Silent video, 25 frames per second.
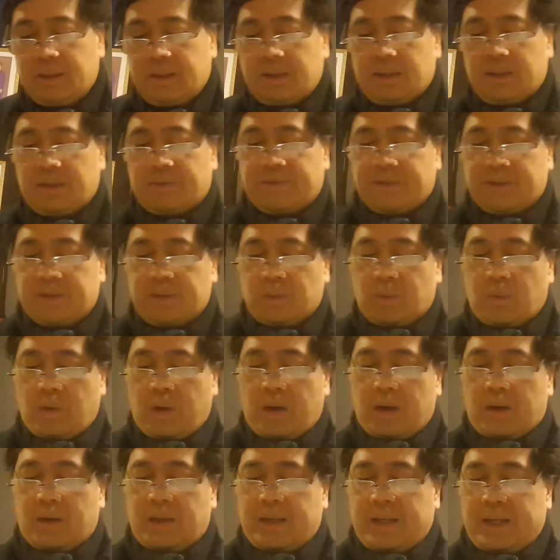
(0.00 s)
If it
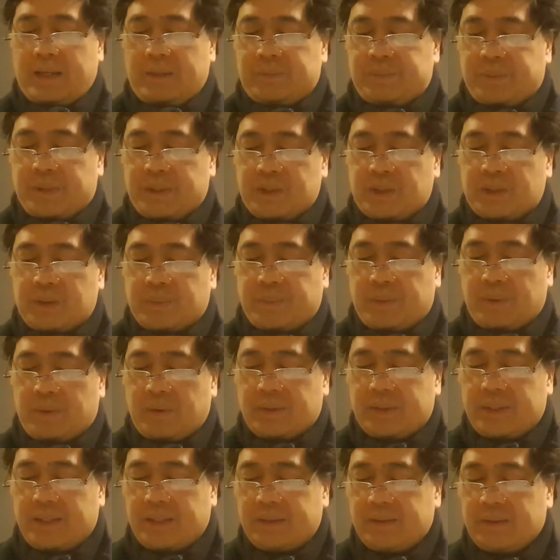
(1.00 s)
were a
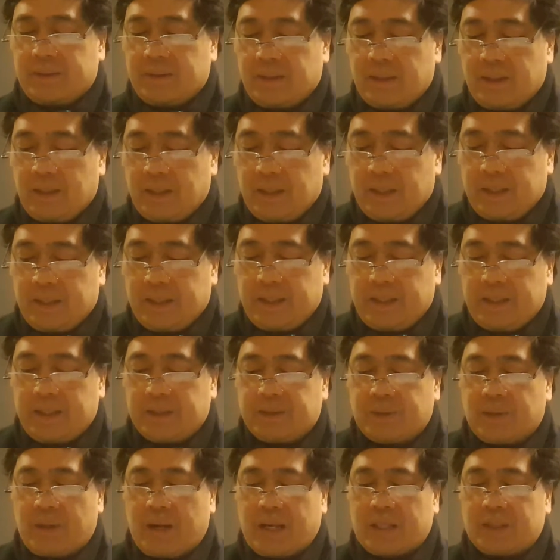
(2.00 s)
principle that
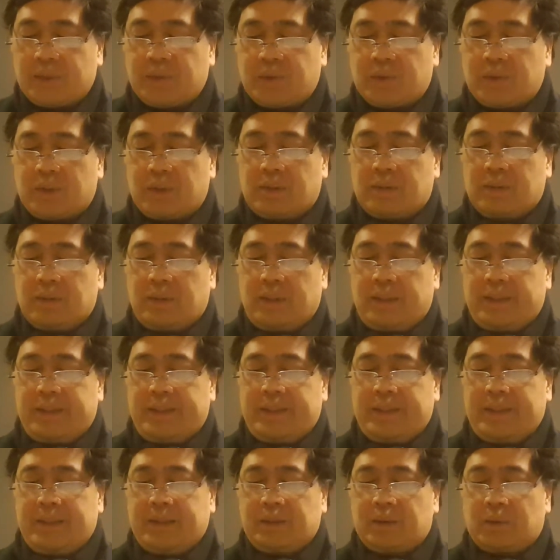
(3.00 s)
interaction
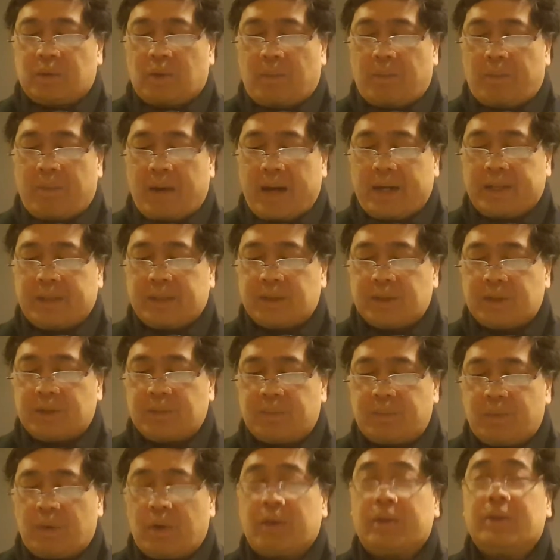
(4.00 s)
leading to a minus
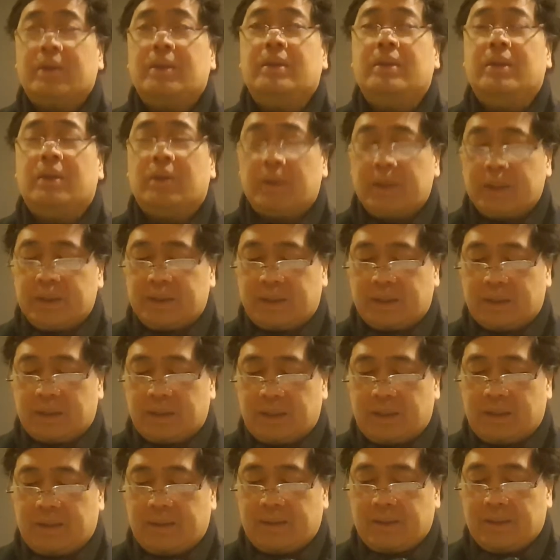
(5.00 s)
brought
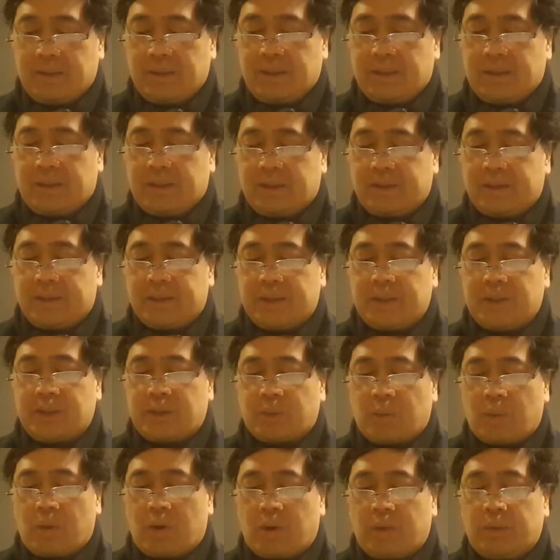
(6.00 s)
unity,
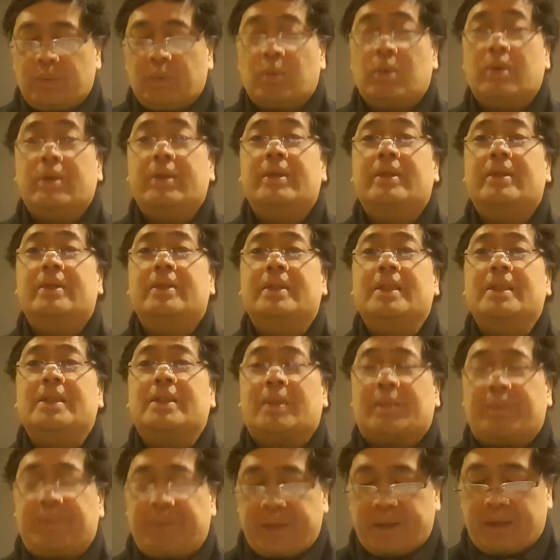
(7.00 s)
this world would
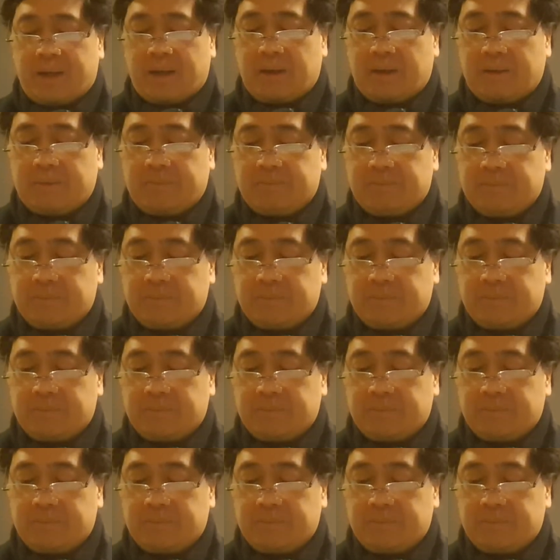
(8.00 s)
disappear.